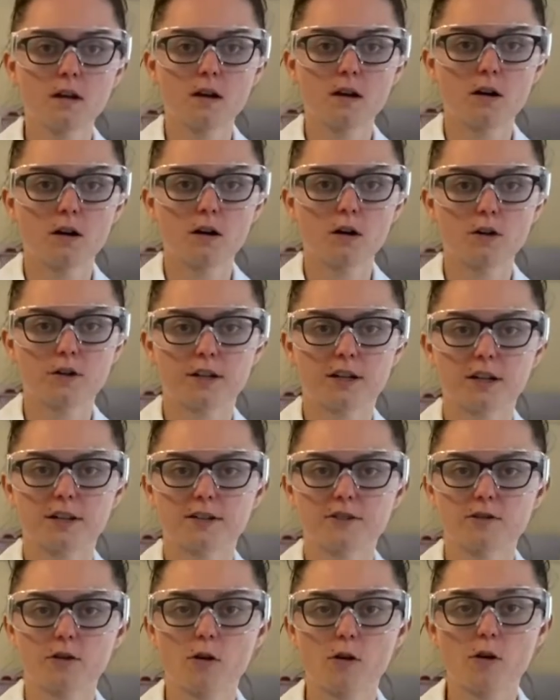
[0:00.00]
Okay,
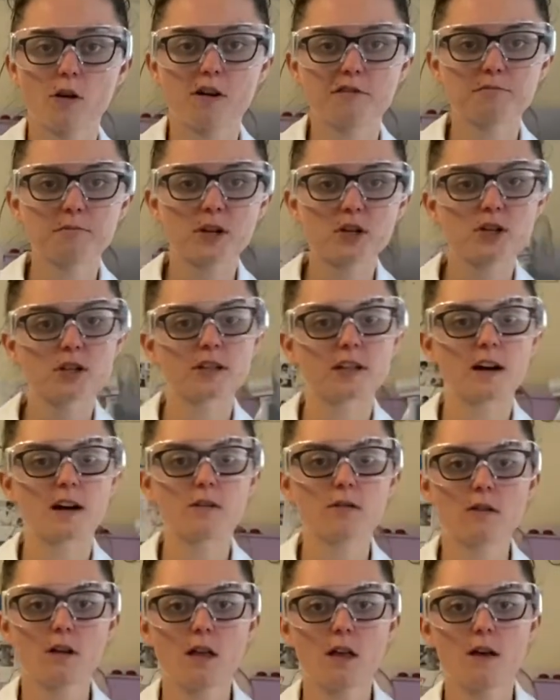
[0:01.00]
so I've measured out
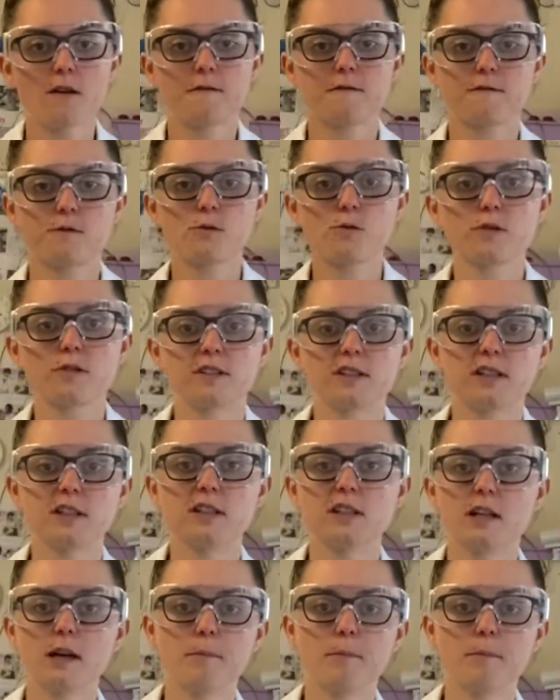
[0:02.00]
40